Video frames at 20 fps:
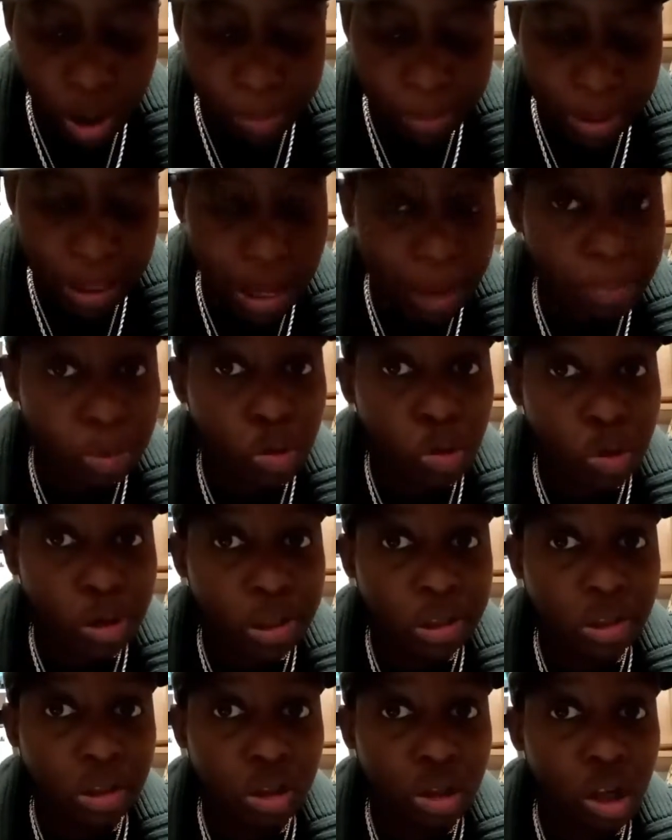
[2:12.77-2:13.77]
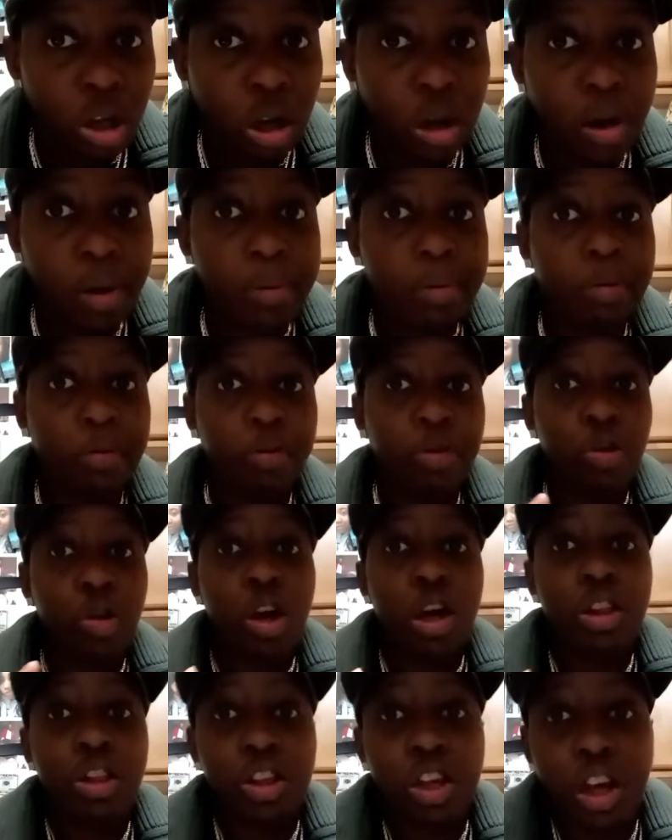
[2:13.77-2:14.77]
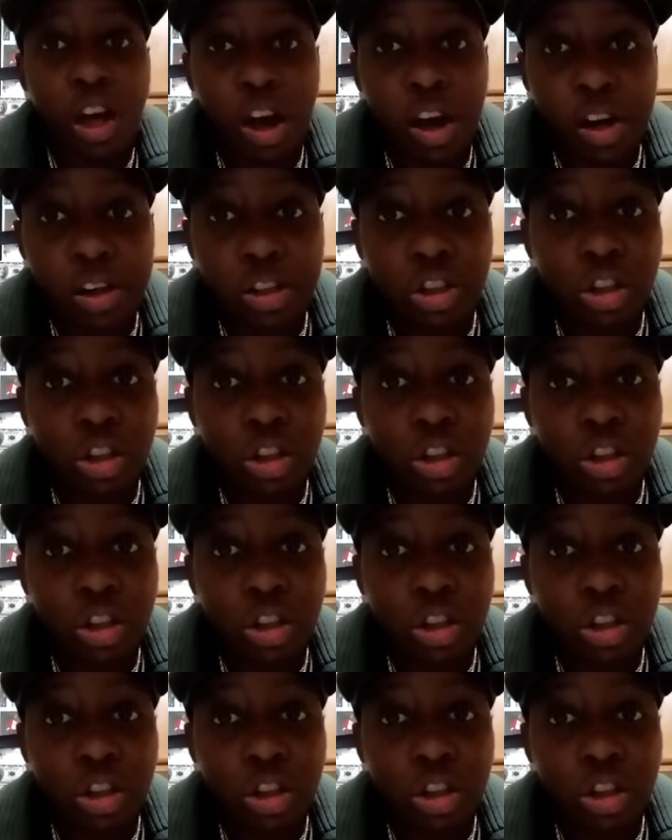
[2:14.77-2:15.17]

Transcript: But I'm going to look for the